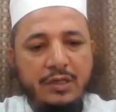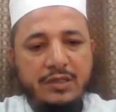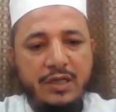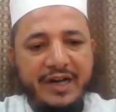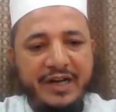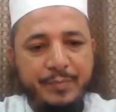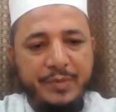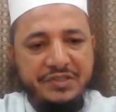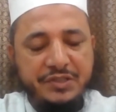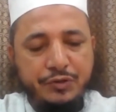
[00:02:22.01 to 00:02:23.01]
The right
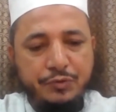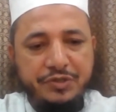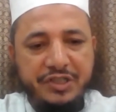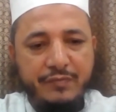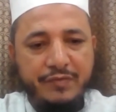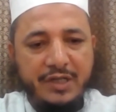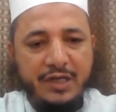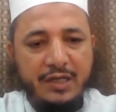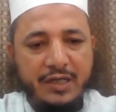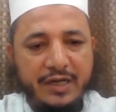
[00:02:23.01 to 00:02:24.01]
person to deal with
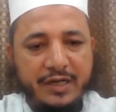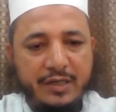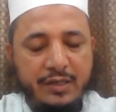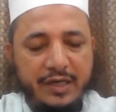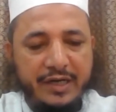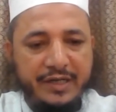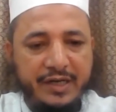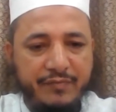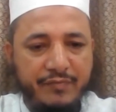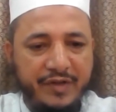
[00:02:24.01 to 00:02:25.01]
all that at
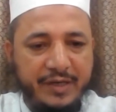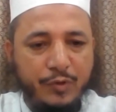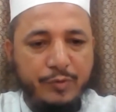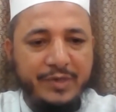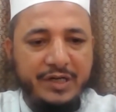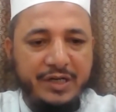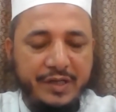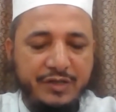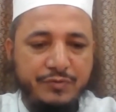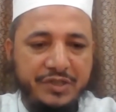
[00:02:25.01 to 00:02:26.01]
that very moment is
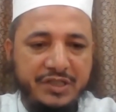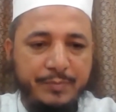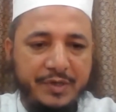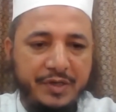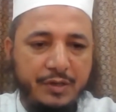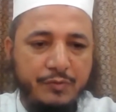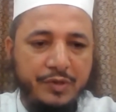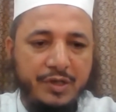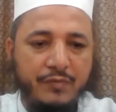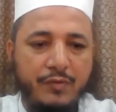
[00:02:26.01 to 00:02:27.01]
actually the person who
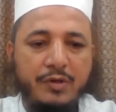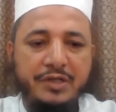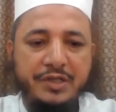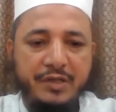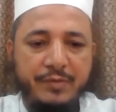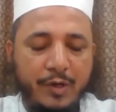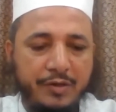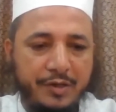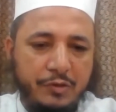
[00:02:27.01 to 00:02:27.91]
is involved in the process.